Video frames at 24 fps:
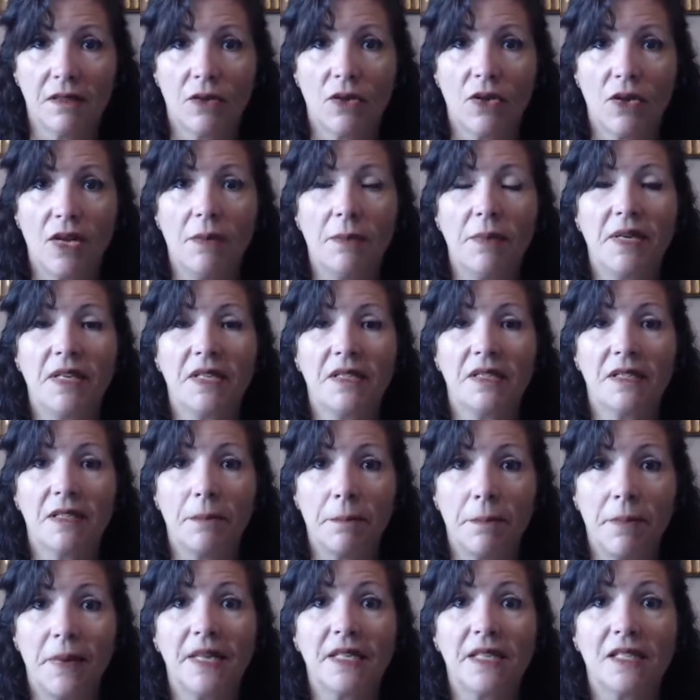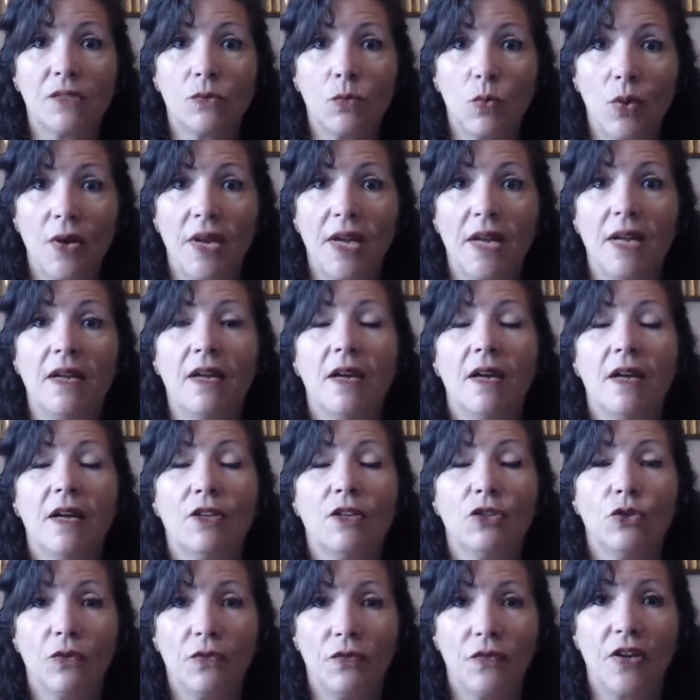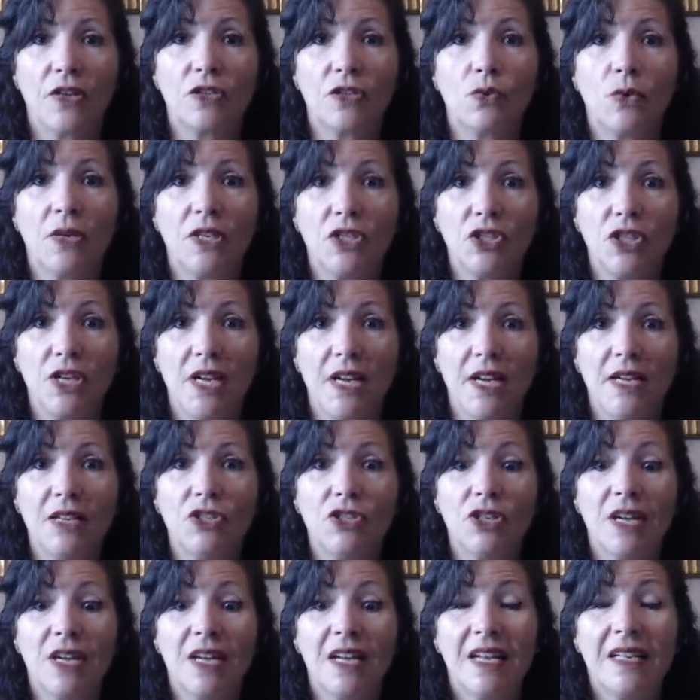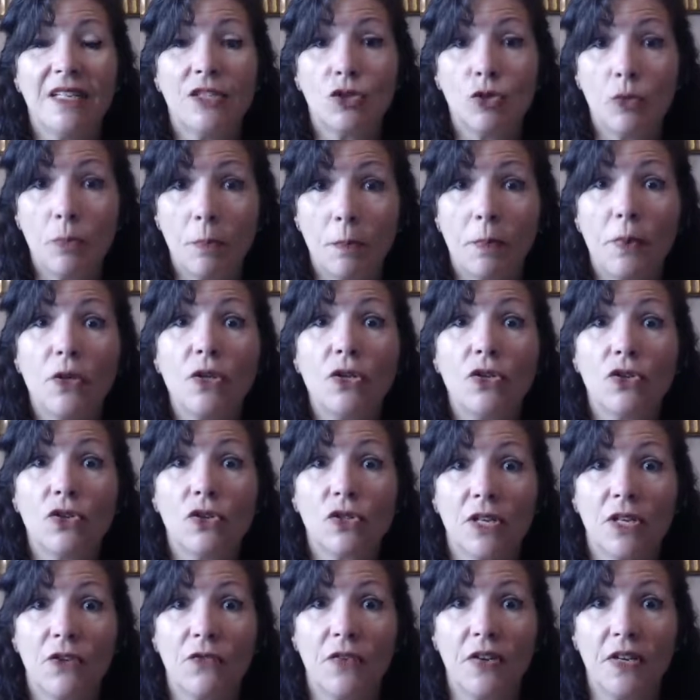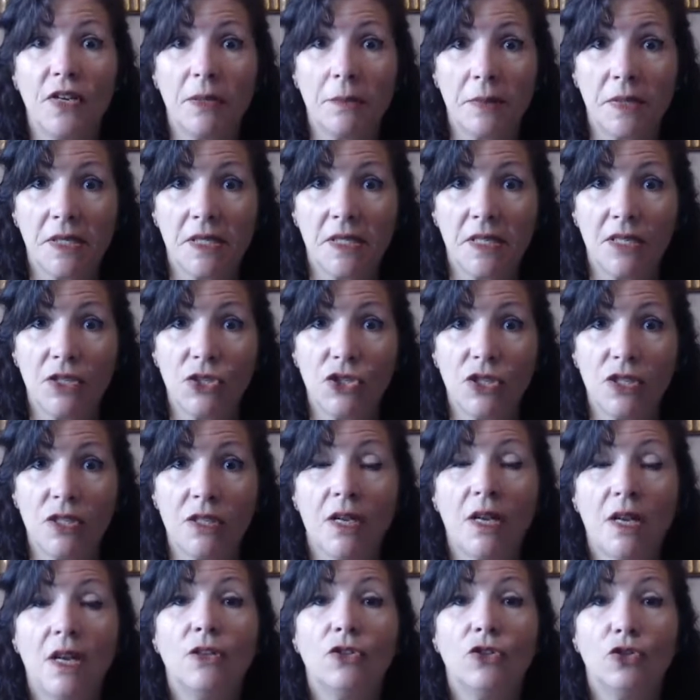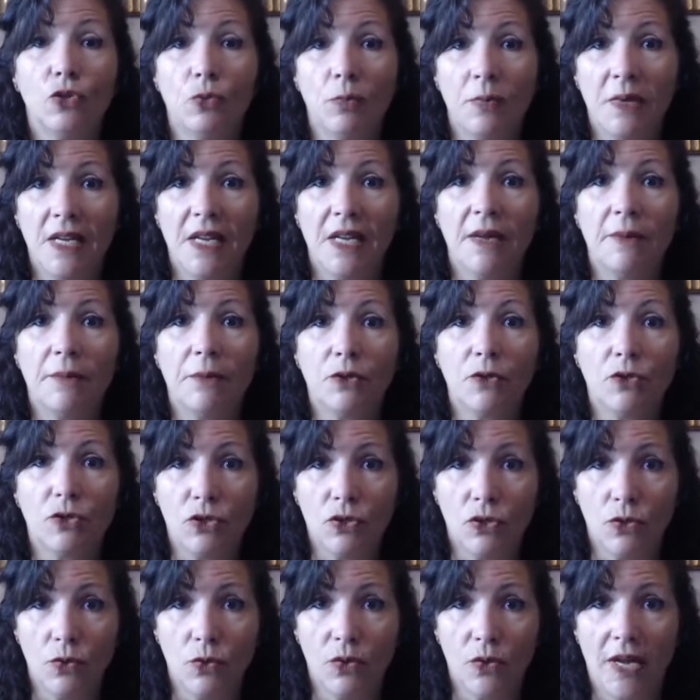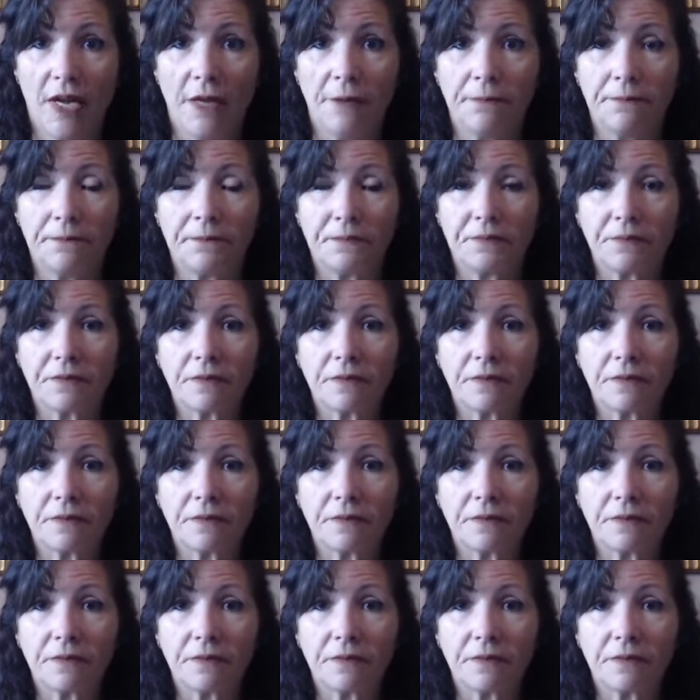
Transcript: Okay? Because the best way to effectuate change is to put yourself in a position to be able to do that.